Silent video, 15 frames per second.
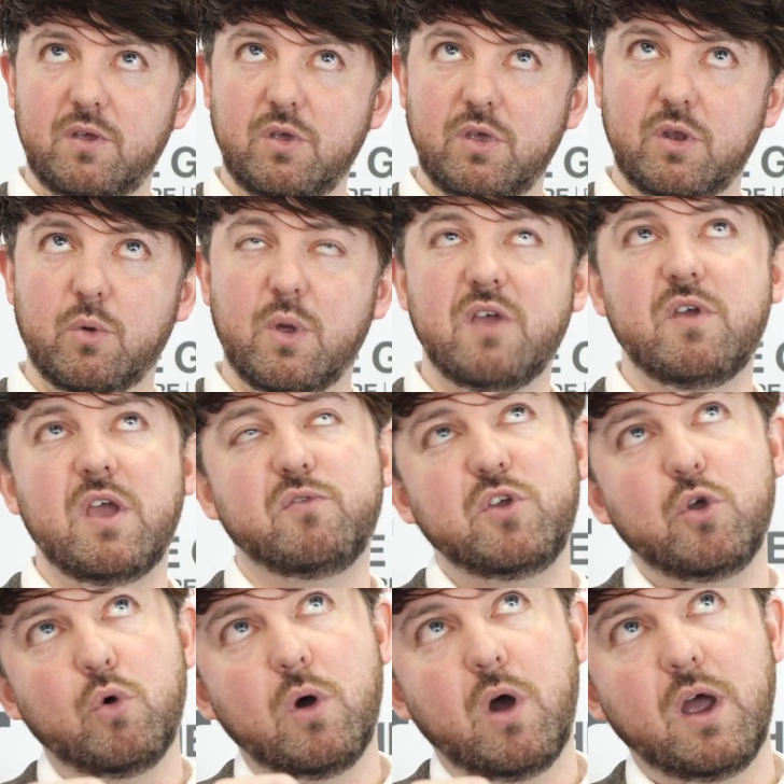if
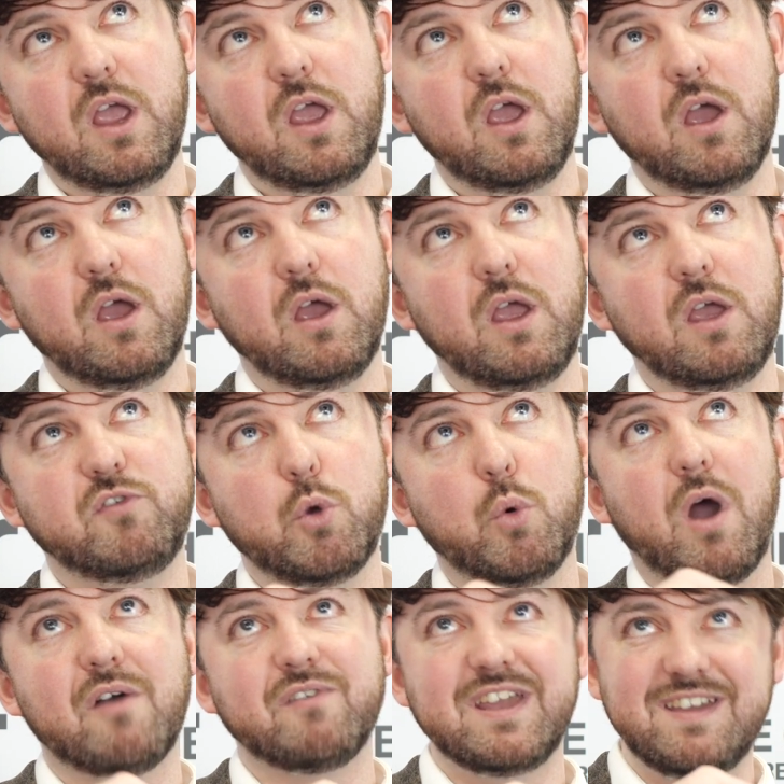
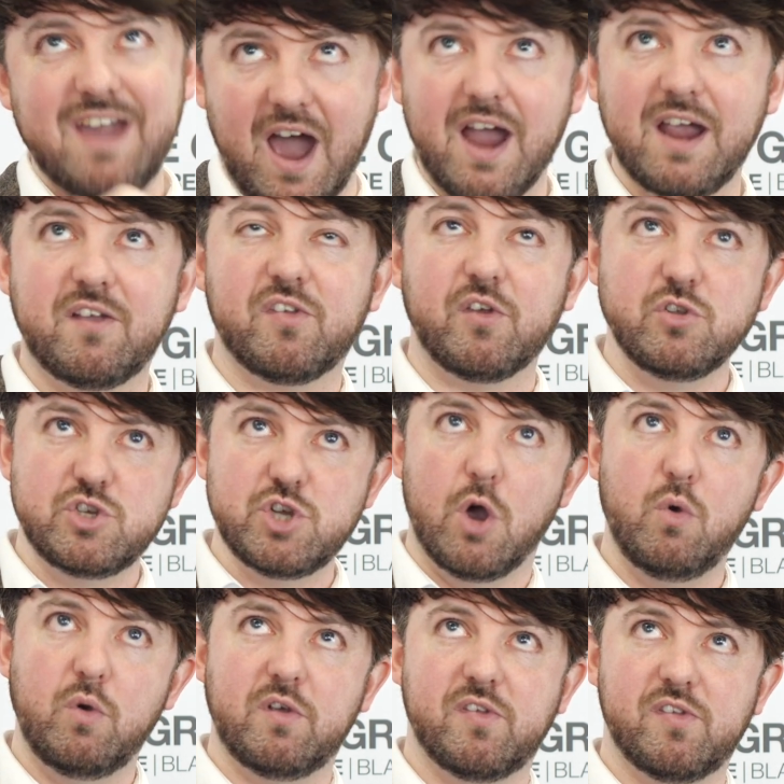you are having gags and
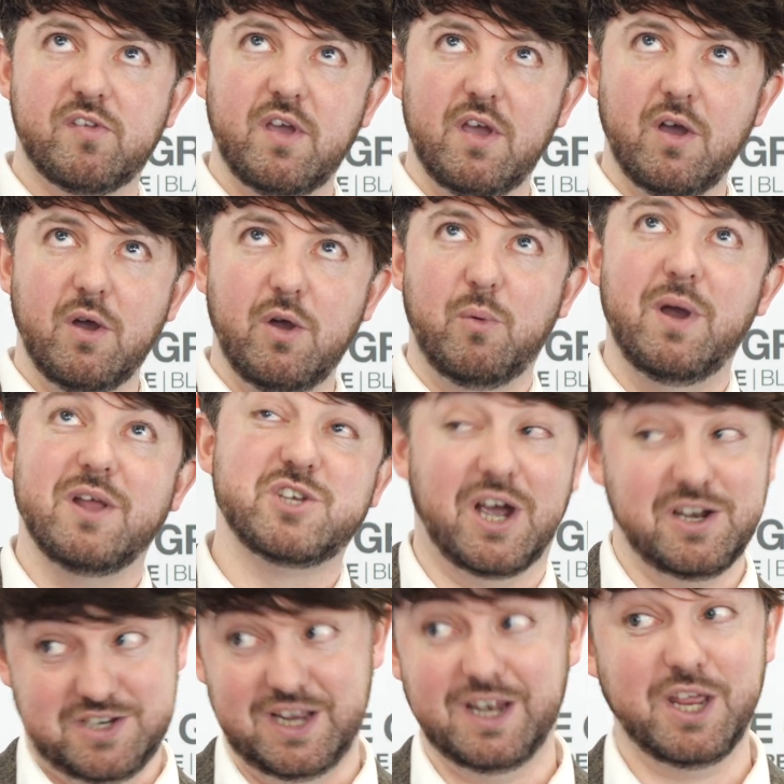jokes, which
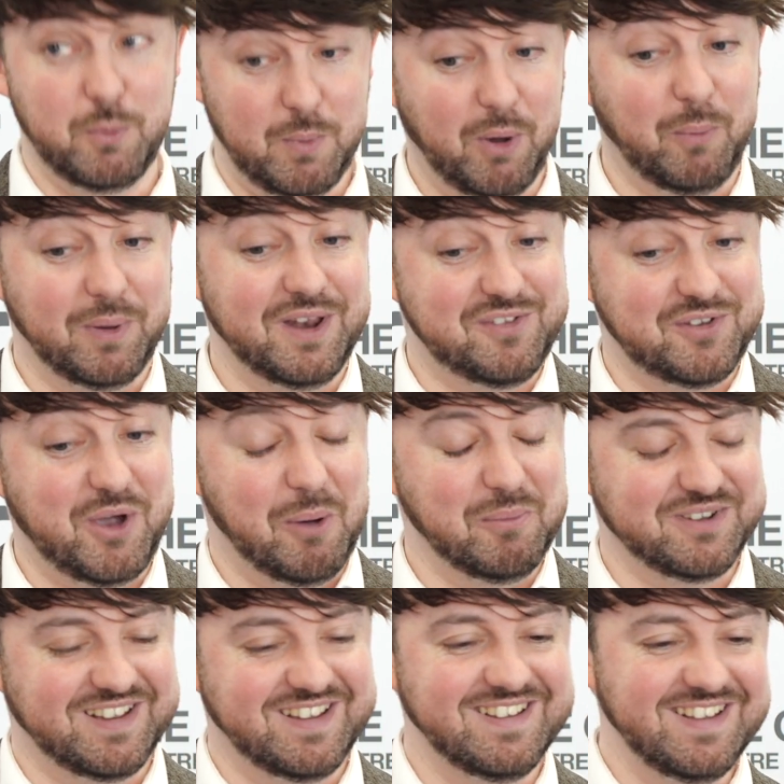ideally you will when it's a
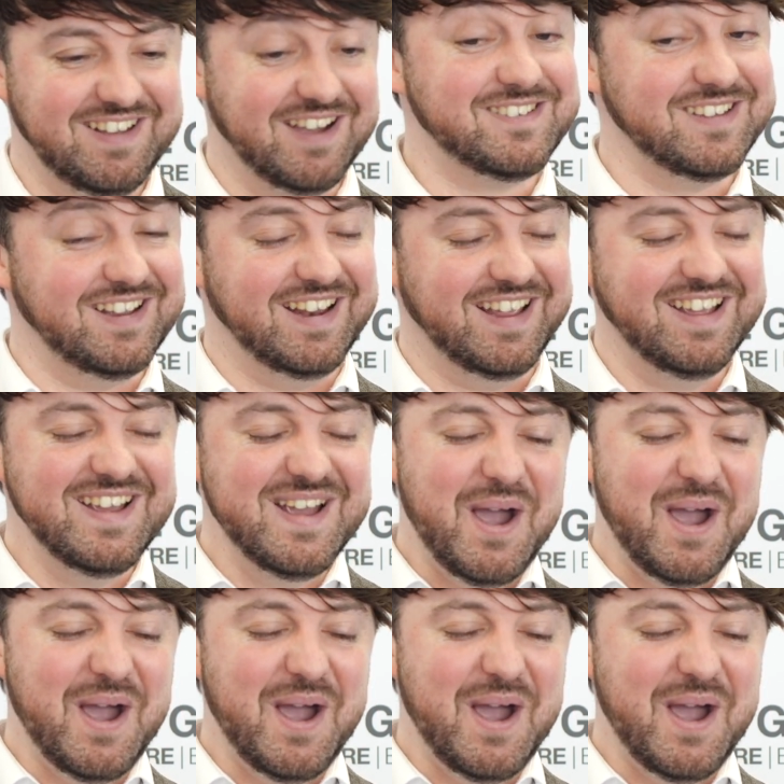comedy, ideally,